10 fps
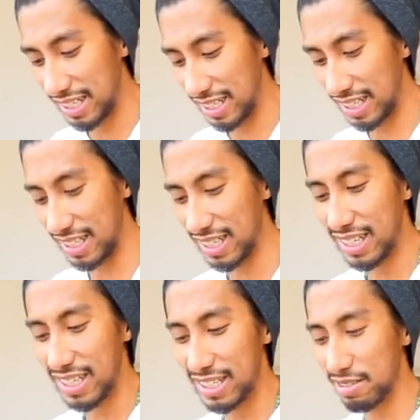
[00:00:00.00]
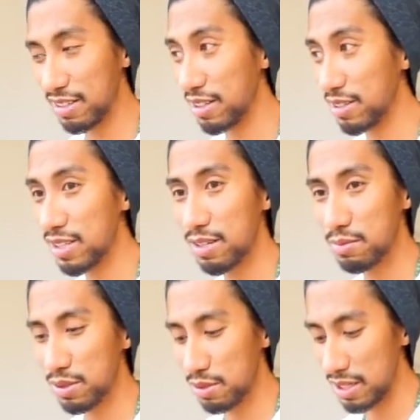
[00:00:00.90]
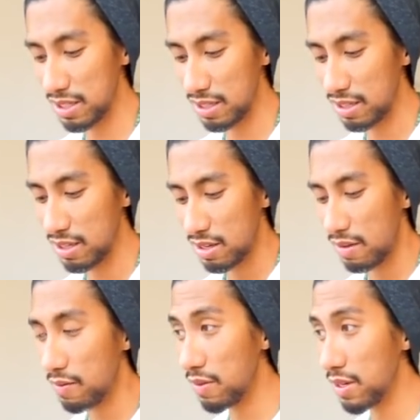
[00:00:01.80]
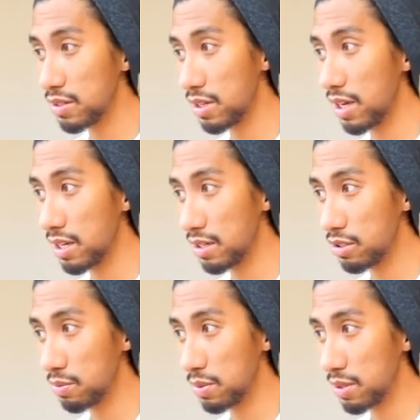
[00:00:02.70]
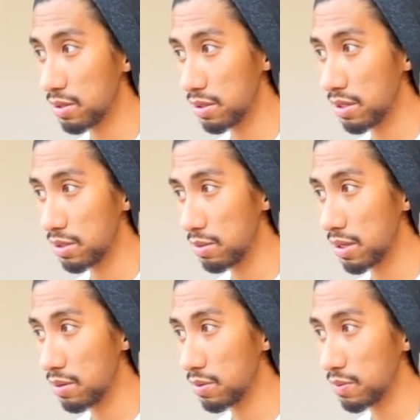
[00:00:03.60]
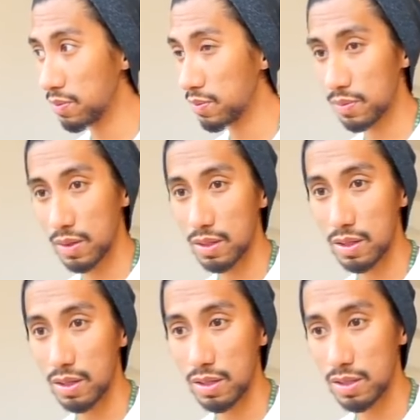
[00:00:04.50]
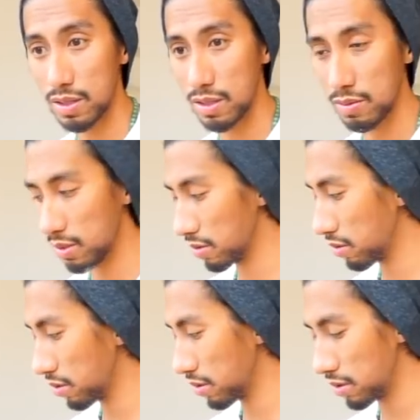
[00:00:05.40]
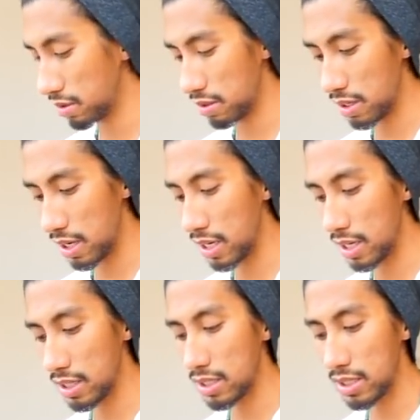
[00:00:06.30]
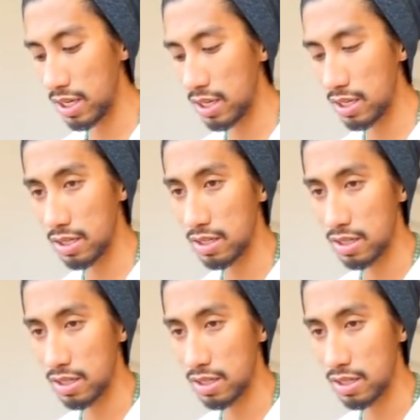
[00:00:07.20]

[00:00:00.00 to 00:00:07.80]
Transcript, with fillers: okay, here we go. Sun, Moon, Rising, Venus and Jupiter. Here we go. Okay, let's see what's going on. 9 and 10